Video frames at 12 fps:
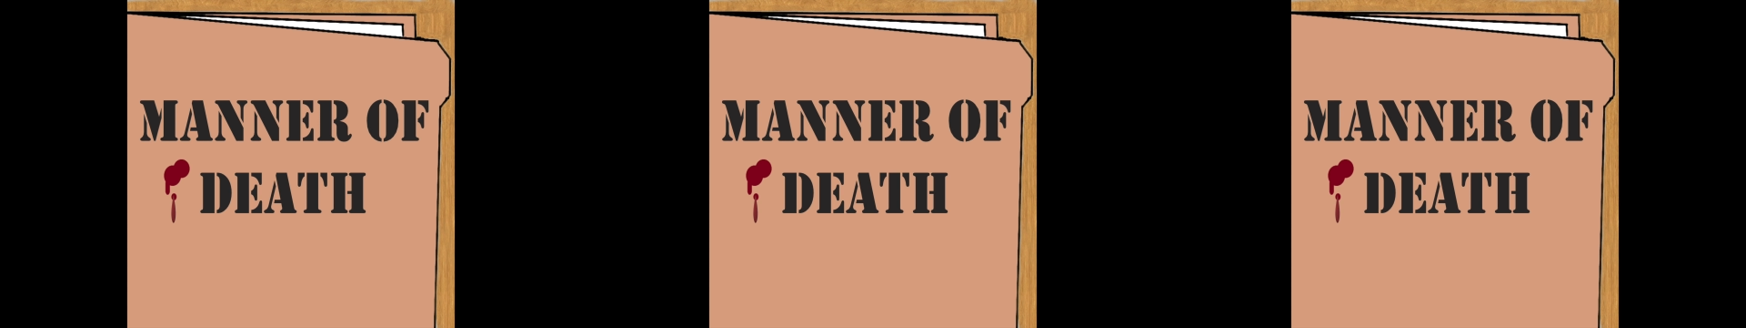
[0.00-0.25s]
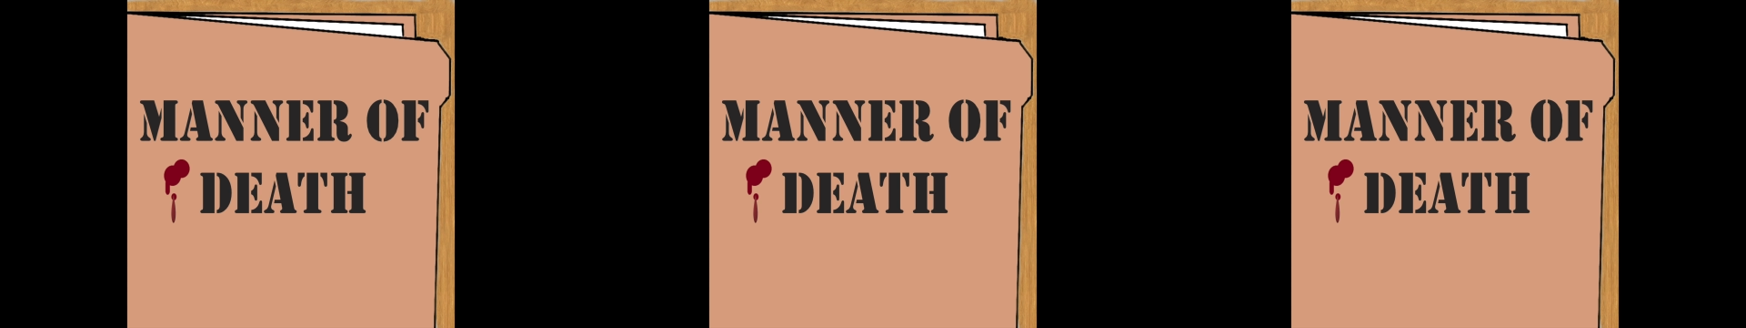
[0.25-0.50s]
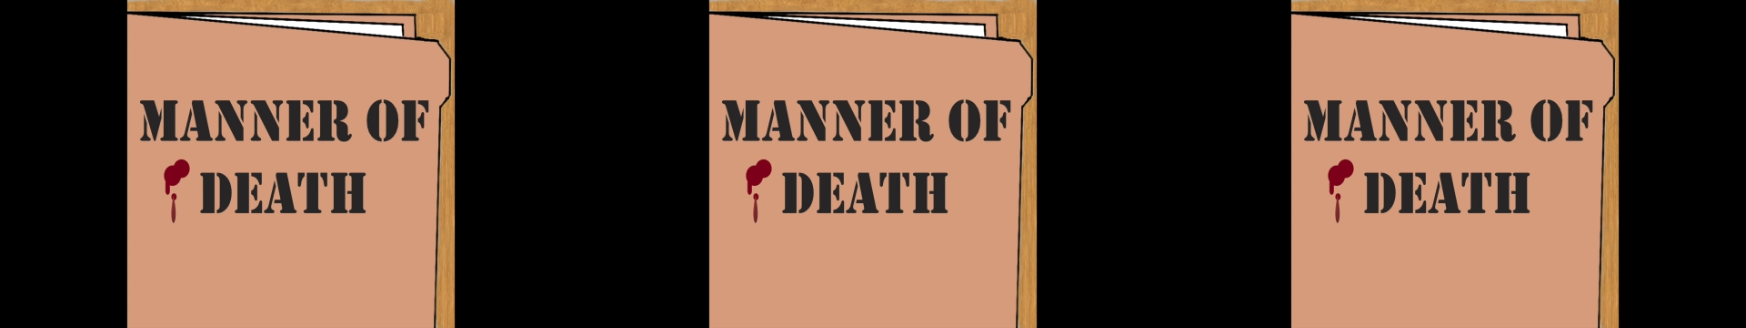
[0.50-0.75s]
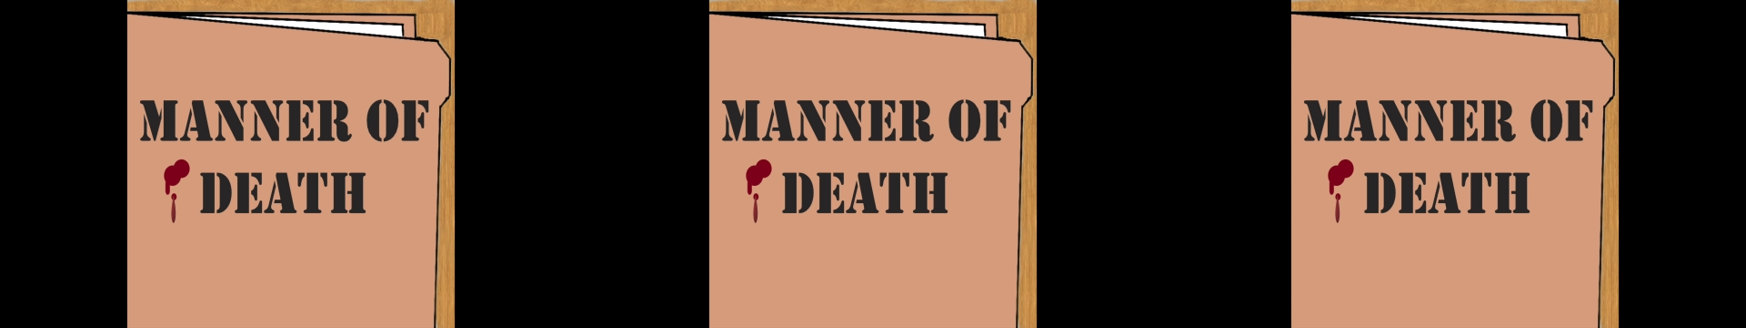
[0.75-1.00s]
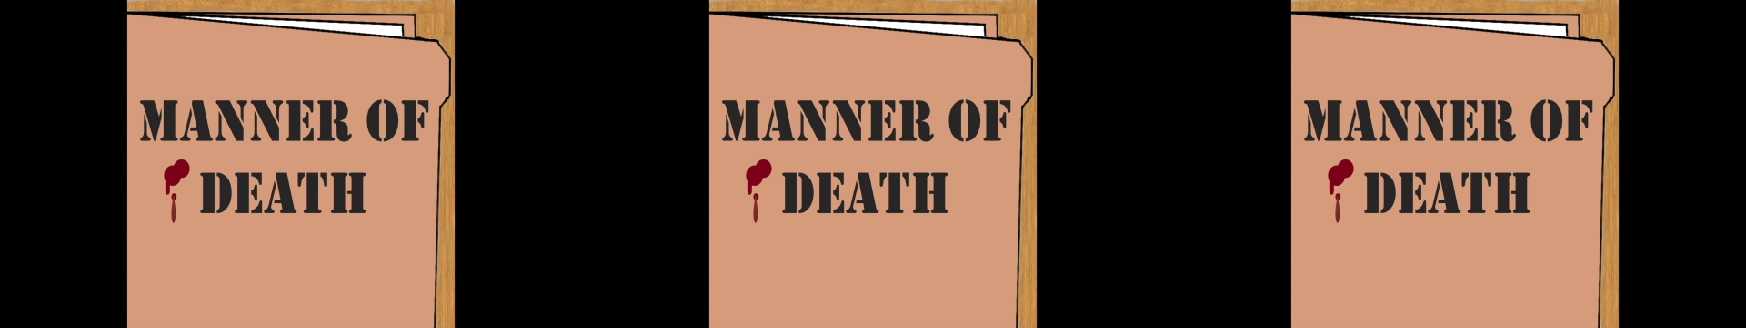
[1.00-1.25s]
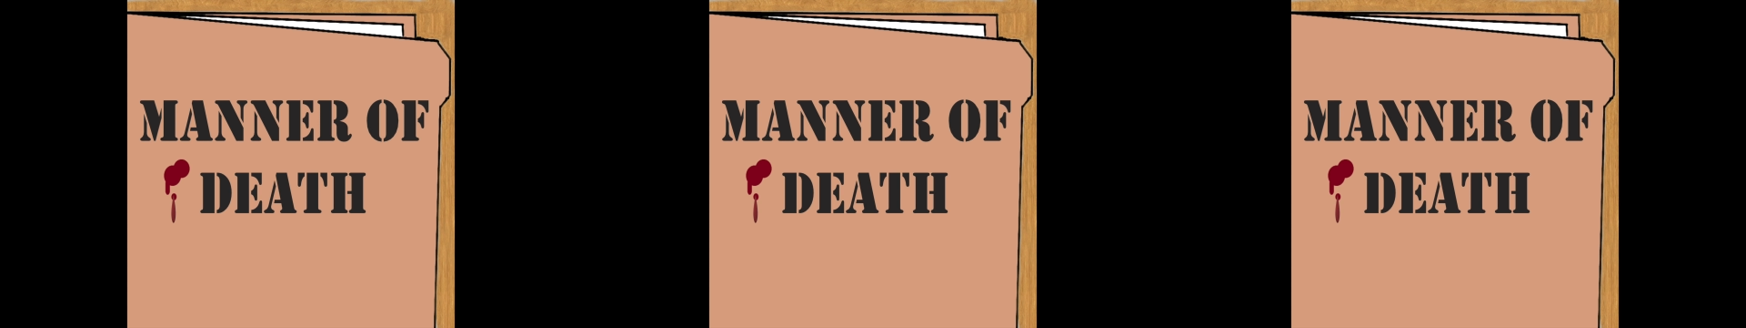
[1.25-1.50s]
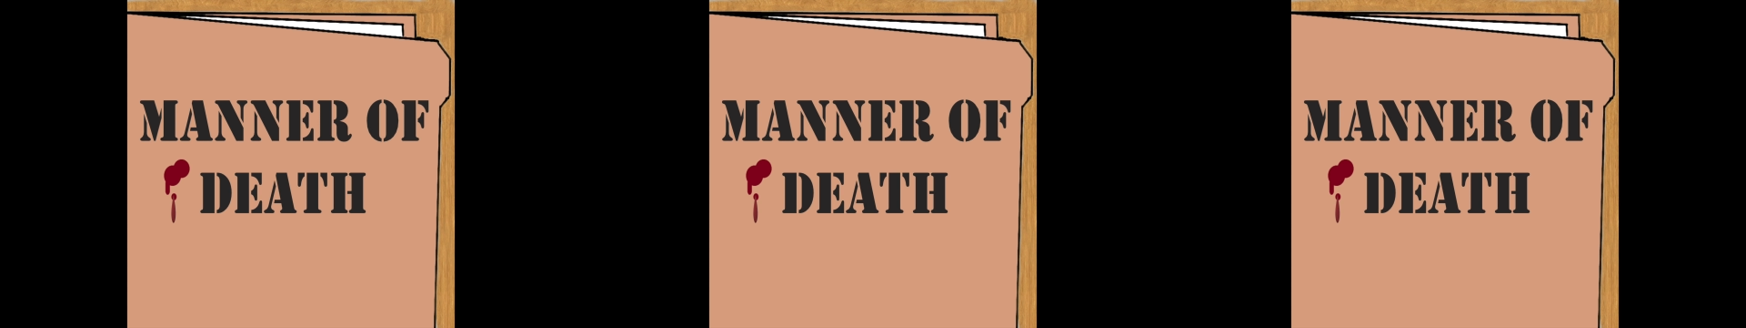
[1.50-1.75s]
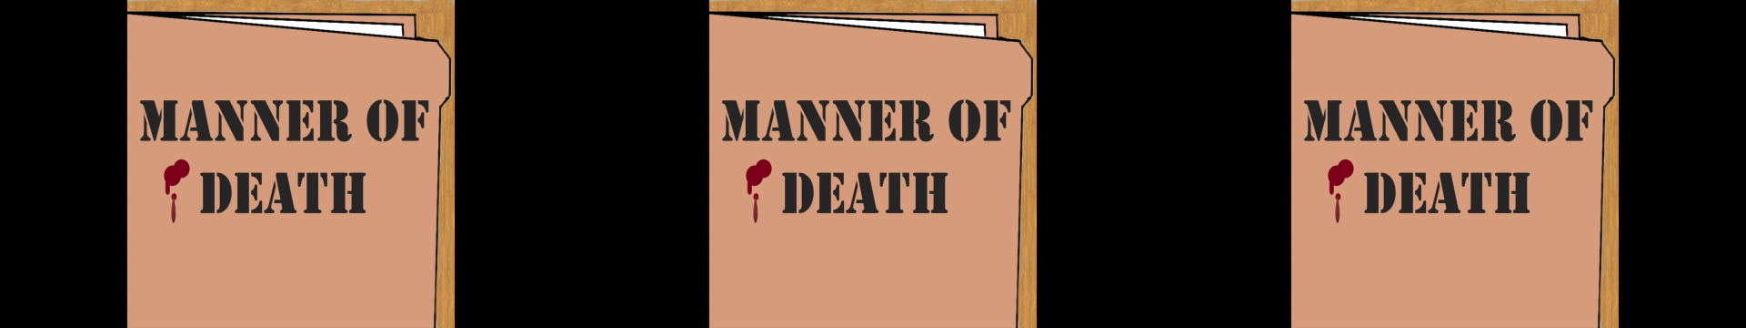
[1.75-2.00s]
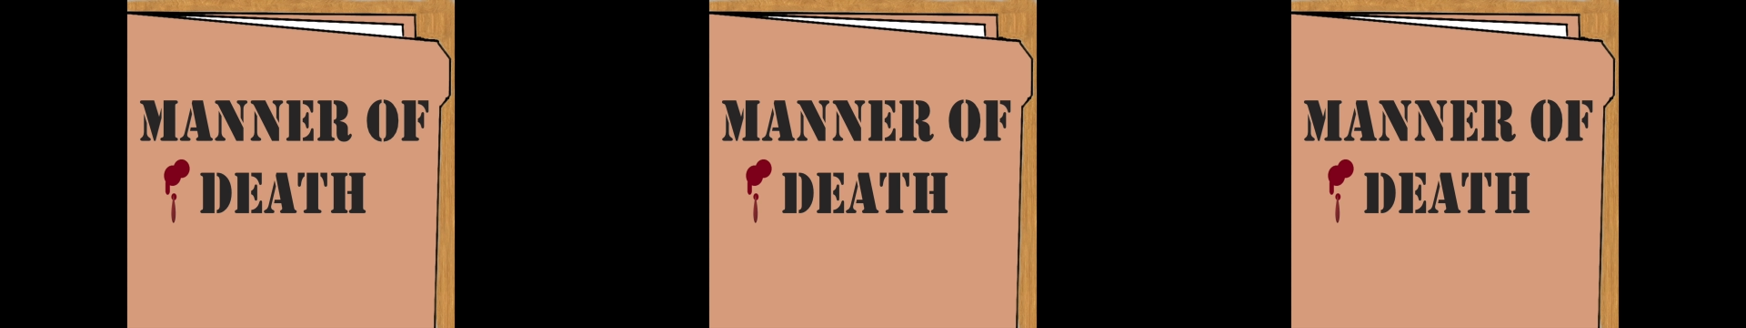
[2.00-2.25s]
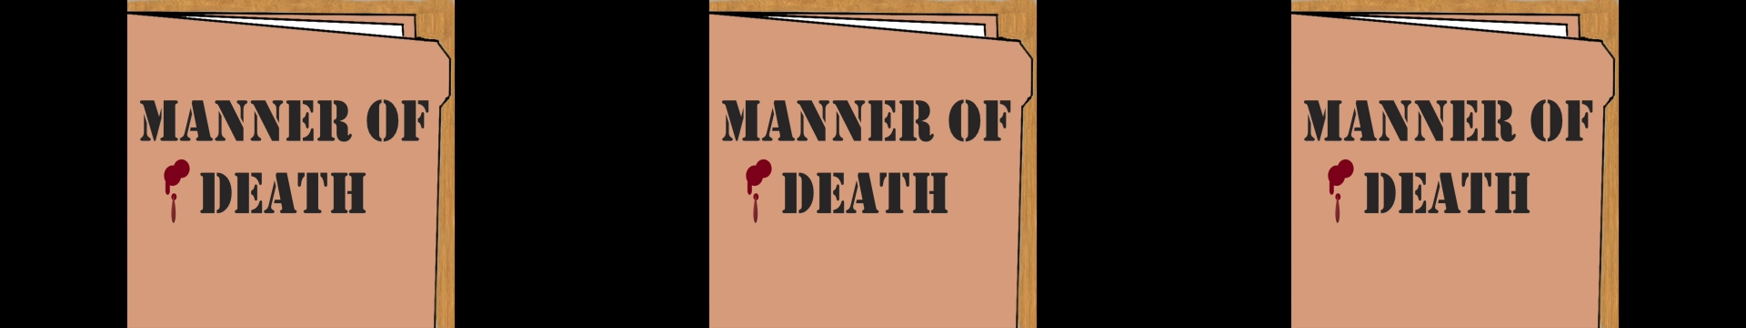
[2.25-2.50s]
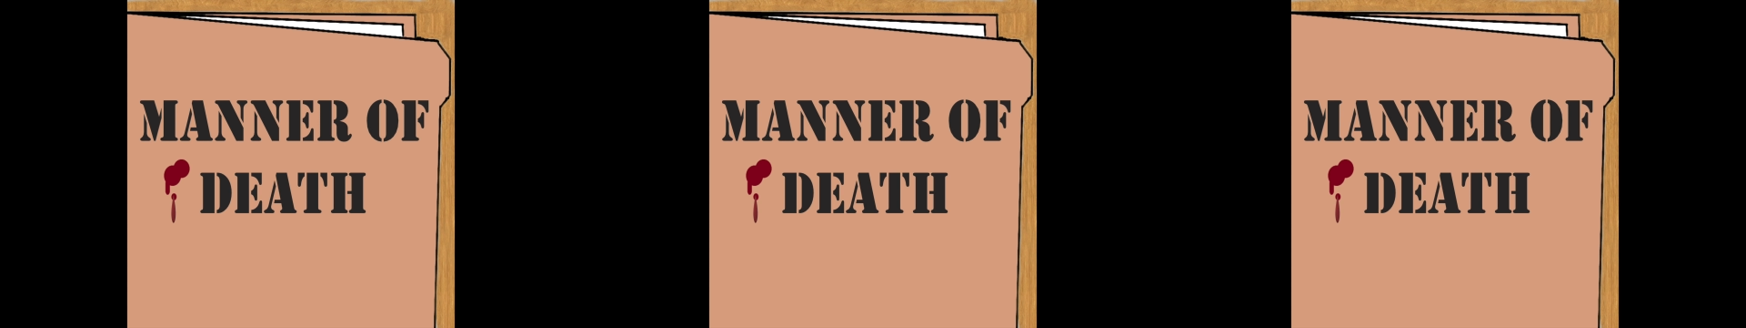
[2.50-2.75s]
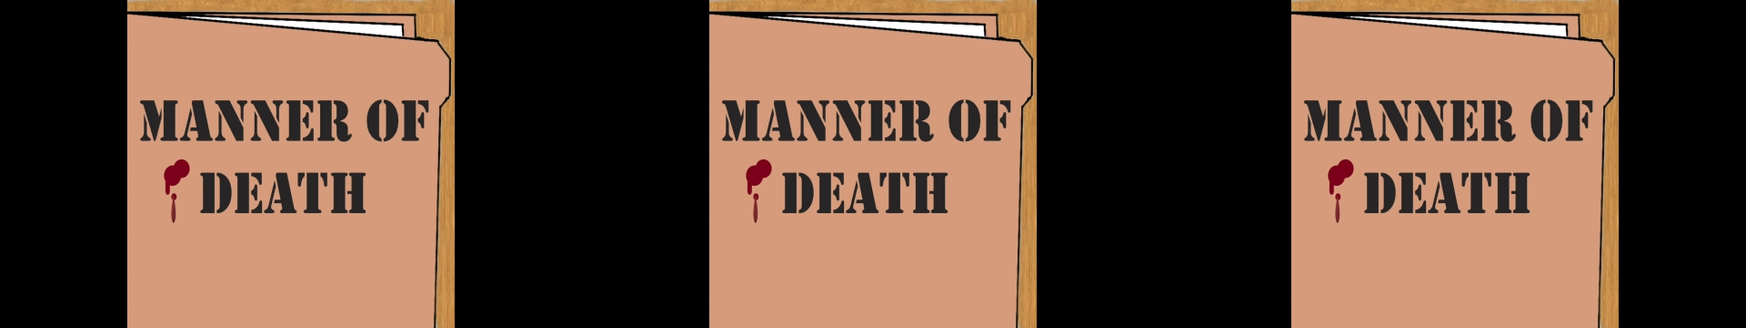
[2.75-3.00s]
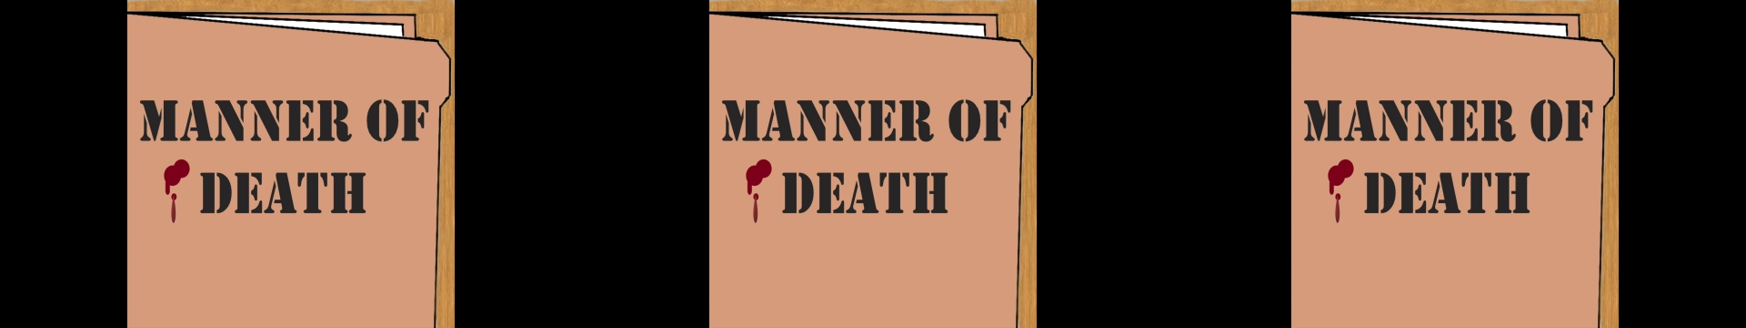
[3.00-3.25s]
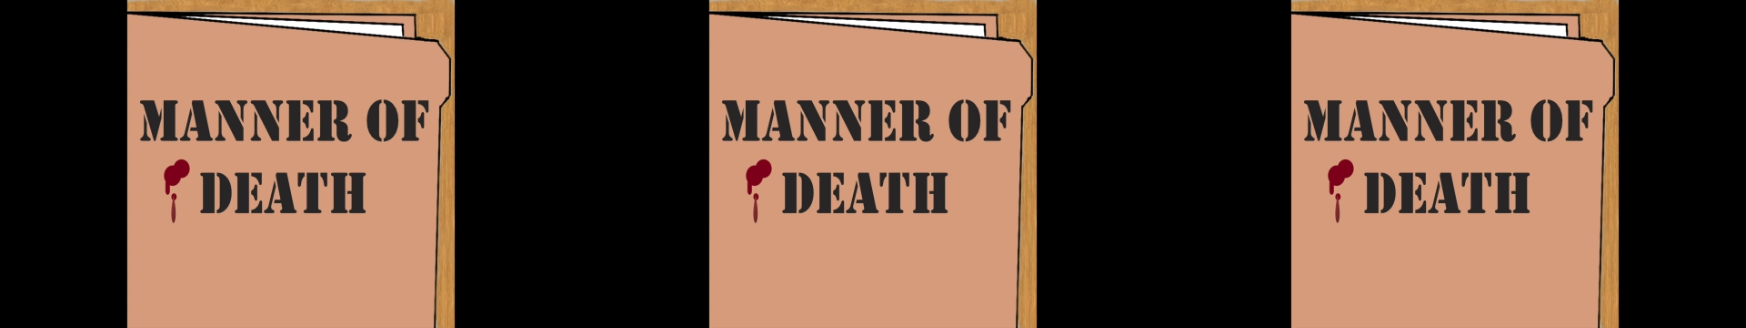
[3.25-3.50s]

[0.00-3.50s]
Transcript: Nobody's mouth can be seen.